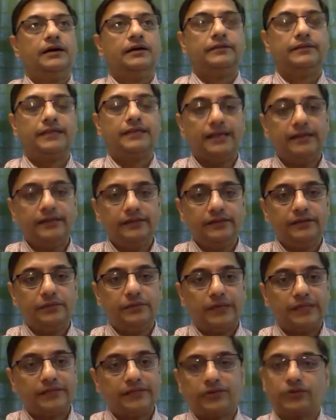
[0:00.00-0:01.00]
Then the
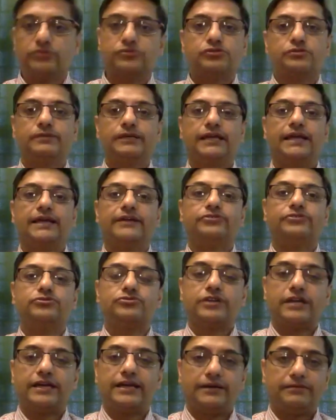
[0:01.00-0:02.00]
weather also began to
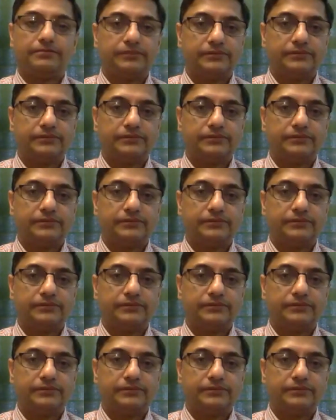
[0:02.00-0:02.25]
dry up.